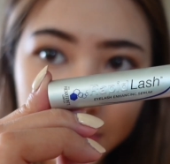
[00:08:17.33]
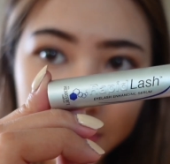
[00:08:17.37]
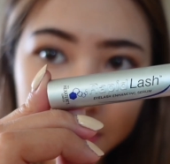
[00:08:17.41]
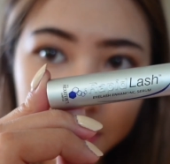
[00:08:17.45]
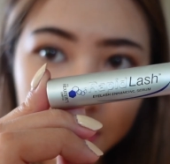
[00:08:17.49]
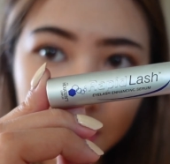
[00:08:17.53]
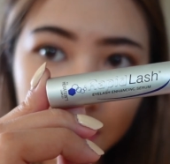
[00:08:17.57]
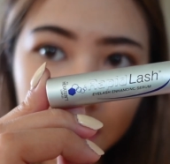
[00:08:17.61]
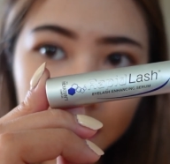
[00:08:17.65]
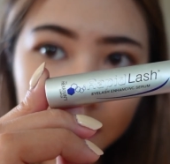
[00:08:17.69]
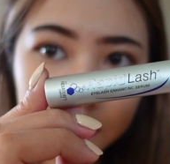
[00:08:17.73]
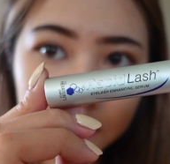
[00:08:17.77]
It's
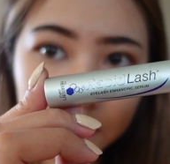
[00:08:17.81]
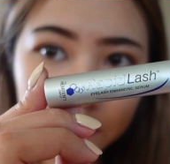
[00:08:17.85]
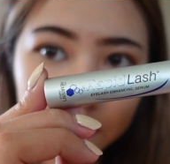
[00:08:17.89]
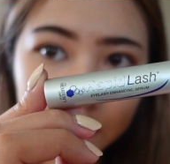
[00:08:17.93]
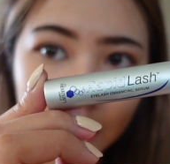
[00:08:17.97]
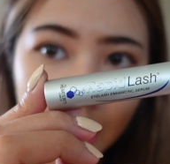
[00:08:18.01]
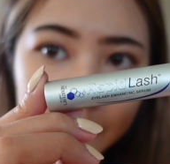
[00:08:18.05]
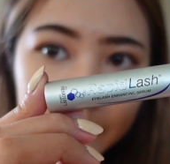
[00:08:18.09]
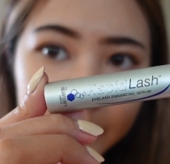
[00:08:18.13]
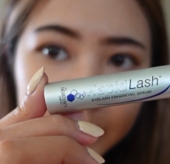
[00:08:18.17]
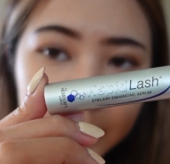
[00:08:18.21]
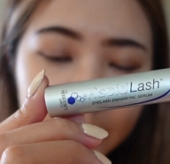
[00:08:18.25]
called
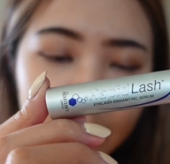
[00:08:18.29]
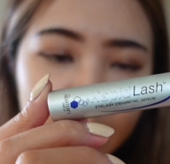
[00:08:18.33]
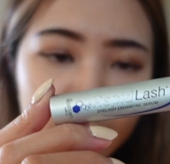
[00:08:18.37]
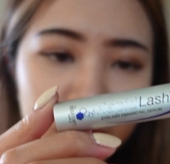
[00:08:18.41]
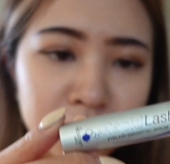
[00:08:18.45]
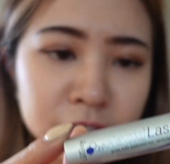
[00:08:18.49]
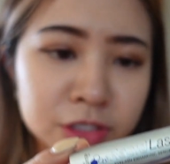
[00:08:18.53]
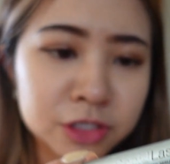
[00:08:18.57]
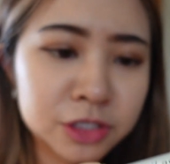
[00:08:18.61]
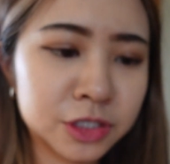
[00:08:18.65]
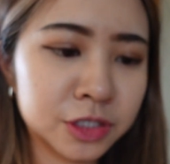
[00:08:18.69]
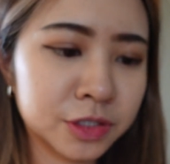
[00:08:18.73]
Rapid
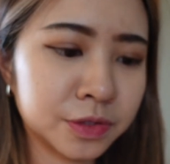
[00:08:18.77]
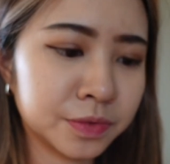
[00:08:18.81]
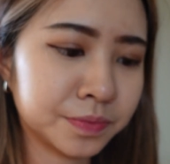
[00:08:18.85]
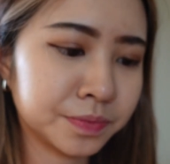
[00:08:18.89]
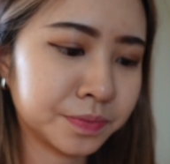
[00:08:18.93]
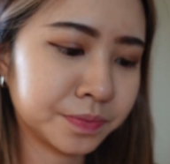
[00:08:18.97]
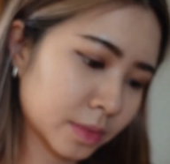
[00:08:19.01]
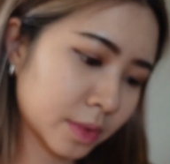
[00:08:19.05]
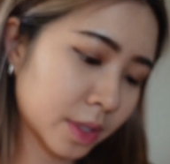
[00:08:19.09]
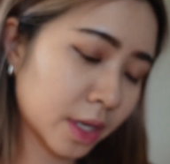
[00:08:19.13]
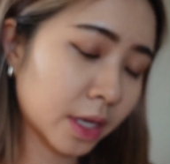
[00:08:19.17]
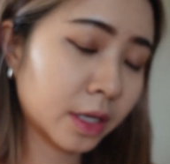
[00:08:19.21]
Lash
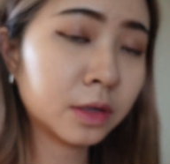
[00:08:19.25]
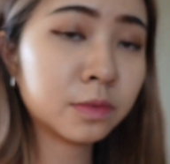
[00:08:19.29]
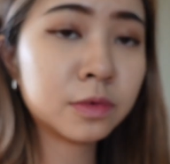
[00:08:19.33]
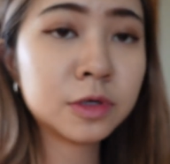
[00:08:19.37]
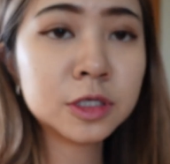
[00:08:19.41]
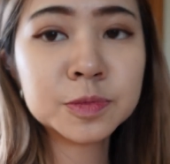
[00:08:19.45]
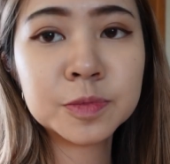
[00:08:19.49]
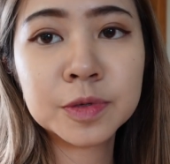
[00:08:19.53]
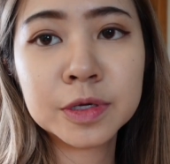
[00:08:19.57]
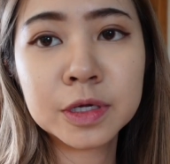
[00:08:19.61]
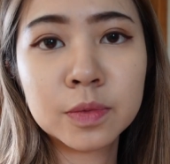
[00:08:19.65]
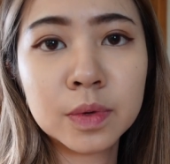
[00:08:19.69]
and it
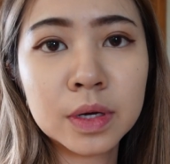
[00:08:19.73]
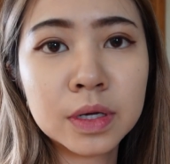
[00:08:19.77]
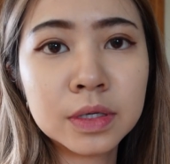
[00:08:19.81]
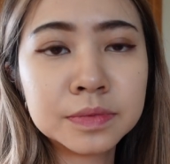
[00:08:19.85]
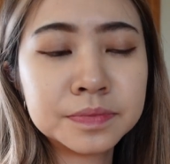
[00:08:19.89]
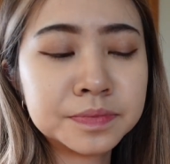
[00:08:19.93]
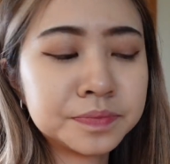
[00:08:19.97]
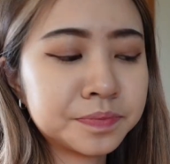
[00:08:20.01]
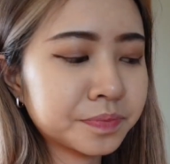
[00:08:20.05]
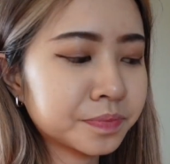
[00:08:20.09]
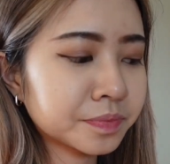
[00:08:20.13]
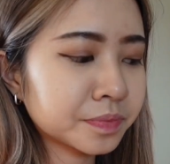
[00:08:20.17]
works pretty well.
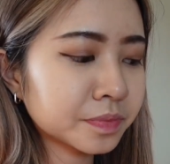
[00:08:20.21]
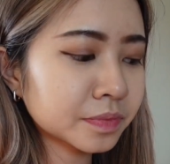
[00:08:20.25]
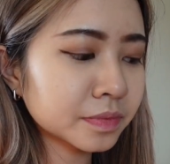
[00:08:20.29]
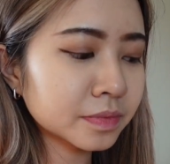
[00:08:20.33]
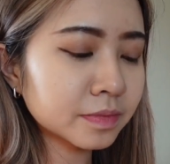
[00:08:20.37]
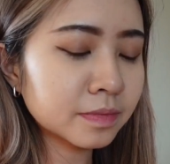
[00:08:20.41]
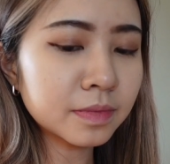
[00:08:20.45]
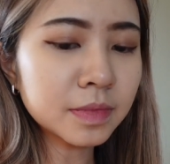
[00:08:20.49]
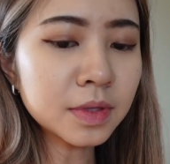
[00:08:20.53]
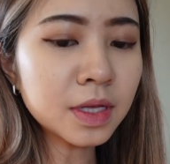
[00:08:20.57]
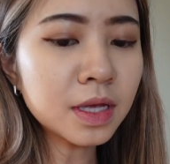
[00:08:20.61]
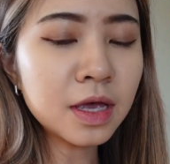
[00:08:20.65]

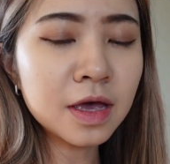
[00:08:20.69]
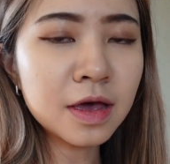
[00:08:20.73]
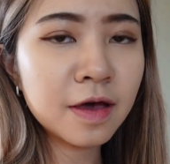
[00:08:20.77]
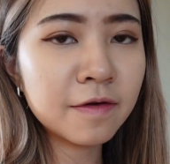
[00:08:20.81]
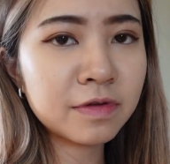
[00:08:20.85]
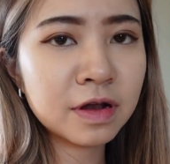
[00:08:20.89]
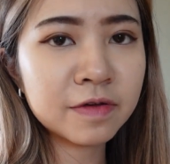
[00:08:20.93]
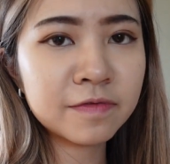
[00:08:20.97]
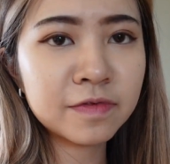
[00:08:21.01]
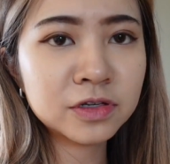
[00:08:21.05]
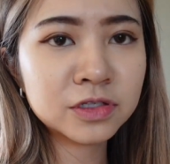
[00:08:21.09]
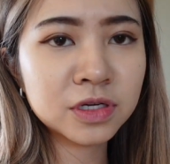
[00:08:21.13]

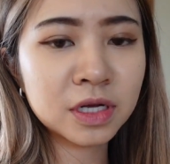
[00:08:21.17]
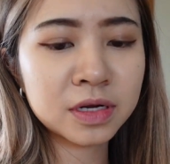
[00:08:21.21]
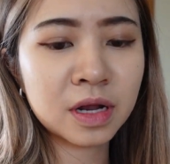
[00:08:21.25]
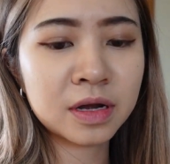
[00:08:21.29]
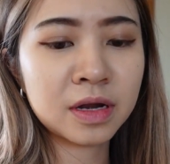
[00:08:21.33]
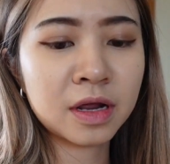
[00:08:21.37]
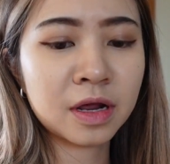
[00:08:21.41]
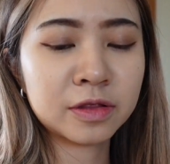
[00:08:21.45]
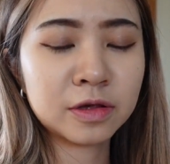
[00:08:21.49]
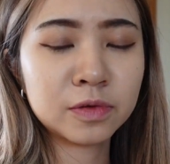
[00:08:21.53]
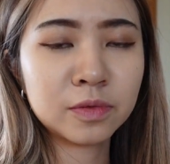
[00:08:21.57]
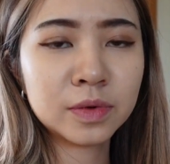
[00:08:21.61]
I've never tried
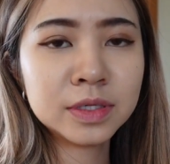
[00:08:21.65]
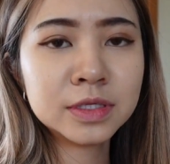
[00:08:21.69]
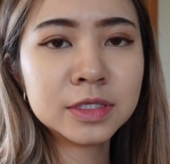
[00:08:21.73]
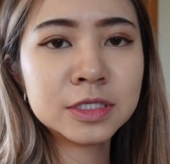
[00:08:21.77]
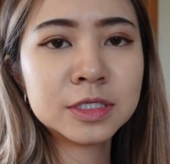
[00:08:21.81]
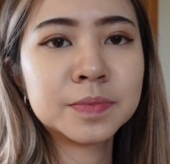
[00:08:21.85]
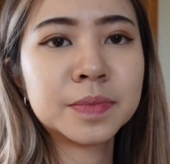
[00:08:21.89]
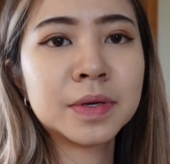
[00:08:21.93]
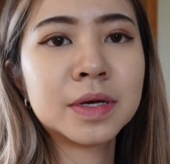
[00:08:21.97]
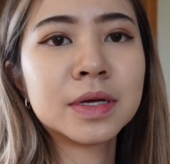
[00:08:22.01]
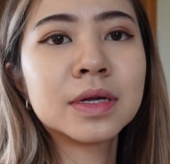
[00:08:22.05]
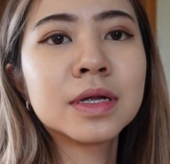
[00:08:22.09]
any other
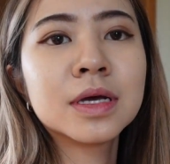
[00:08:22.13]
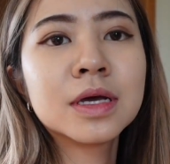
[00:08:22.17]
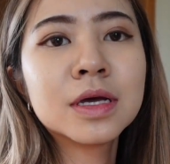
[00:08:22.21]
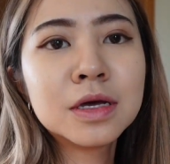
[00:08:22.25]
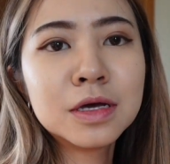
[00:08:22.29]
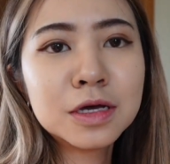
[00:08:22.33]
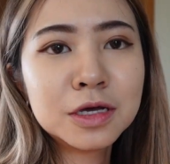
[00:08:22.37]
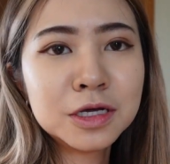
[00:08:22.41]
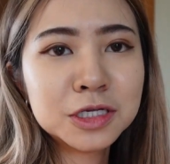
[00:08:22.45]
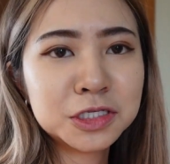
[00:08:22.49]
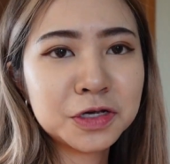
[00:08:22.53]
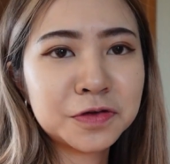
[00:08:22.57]
ones, but
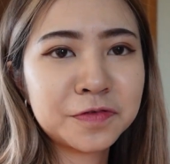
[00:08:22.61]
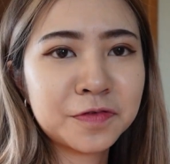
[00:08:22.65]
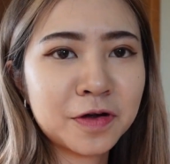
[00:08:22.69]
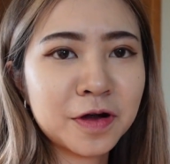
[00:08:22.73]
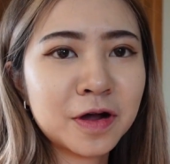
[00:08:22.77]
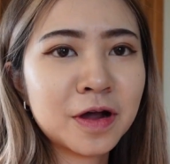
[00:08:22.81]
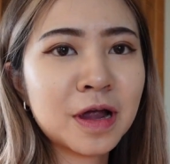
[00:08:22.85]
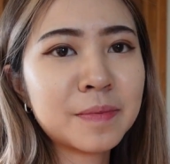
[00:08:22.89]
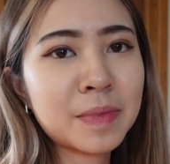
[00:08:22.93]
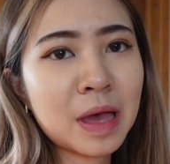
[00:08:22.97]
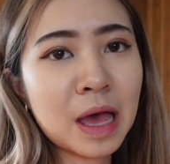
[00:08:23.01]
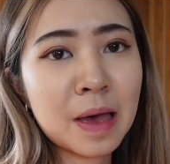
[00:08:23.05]
so
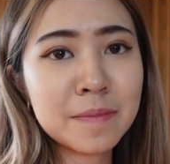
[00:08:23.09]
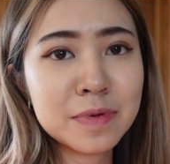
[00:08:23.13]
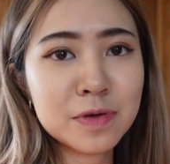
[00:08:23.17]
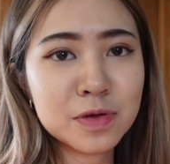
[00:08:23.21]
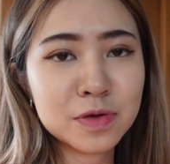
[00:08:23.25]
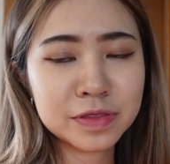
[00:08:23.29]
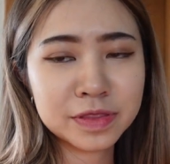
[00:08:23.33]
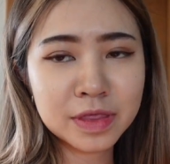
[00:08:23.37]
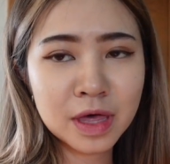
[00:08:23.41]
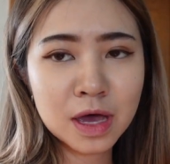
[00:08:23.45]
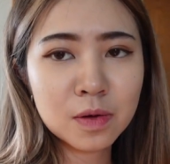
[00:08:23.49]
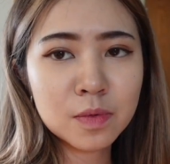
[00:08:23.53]
far I'm happy
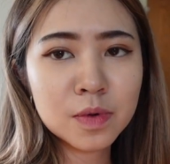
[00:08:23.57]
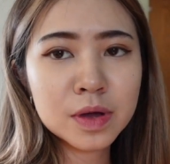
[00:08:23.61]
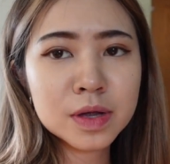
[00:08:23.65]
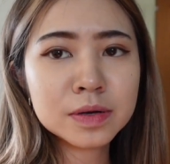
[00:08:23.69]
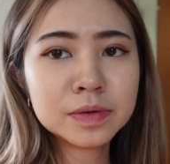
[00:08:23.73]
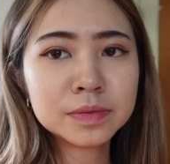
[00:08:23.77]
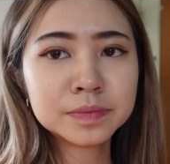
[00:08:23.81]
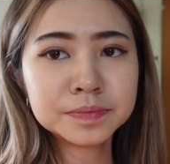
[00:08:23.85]
with that one.